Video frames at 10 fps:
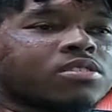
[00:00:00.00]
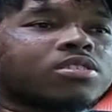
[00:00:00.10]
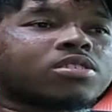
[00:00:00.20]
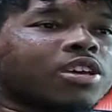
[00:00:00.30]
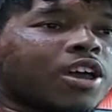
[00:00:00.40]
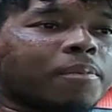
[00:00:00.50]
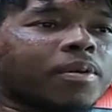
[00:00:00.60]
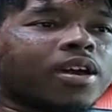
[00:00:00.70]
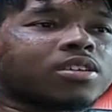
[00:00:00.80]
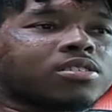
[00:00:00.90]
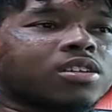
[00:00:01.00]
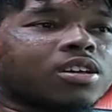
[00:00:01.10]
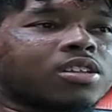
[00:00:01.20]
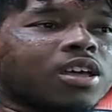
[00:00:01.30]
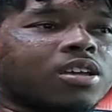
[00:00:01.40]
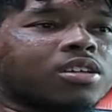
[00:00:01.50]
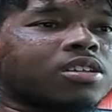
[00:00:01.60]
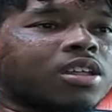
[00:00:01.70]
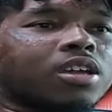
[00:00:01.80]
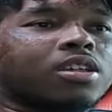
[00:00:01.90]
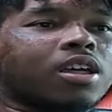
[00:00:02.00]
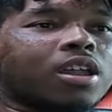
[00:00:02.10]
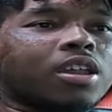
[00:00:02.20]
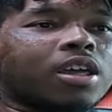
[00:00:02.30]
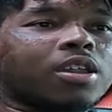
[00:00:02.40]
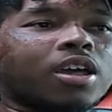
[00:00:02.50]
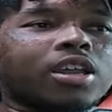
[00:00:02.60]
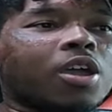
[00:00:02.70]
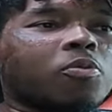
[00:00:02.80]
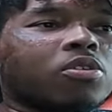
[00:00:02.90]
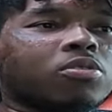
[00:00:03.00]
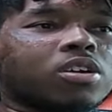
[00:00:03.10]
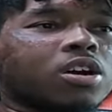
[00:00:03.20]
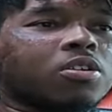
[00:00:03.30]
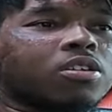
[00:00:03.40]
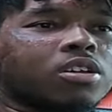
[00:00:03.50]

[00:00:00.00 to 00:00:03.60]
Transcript: the scat packs. Like they won't go.